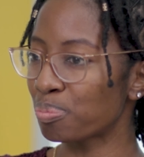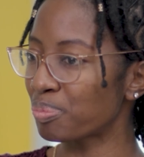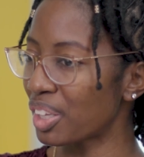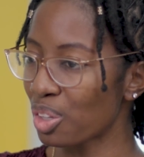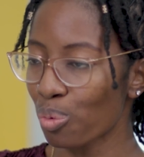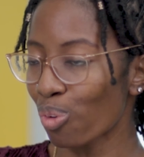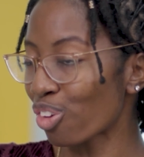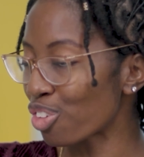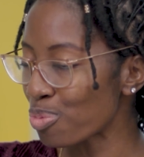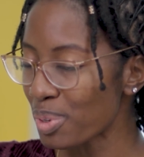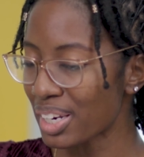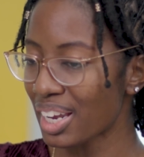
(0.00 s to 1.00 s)
in the world
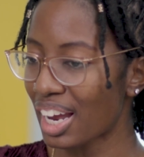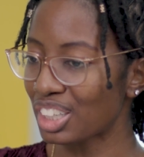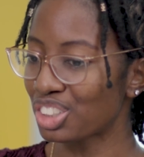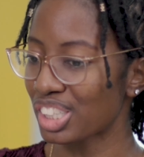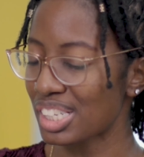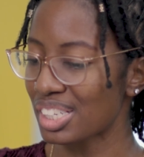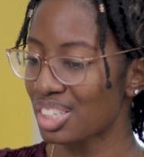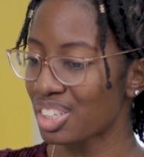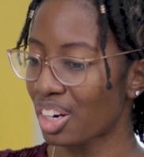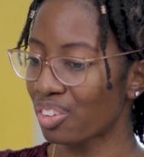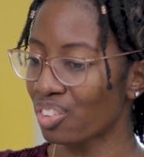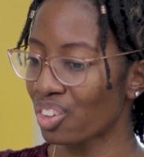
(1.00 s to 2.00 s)
of pediatrics in
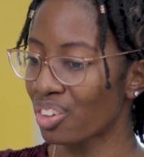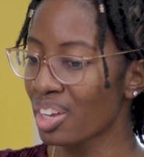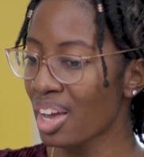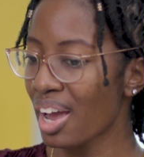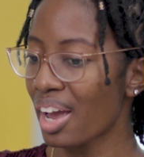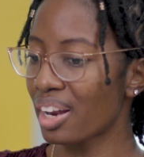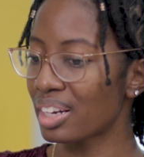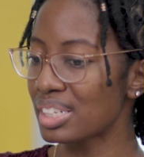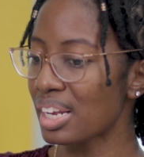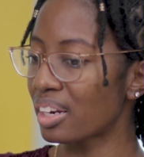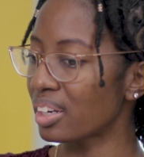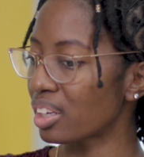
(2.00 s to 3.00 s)
general. and
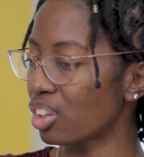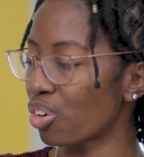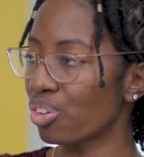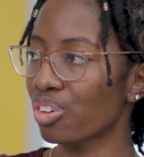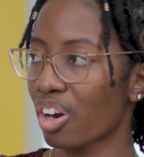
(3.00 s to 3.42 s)
attending local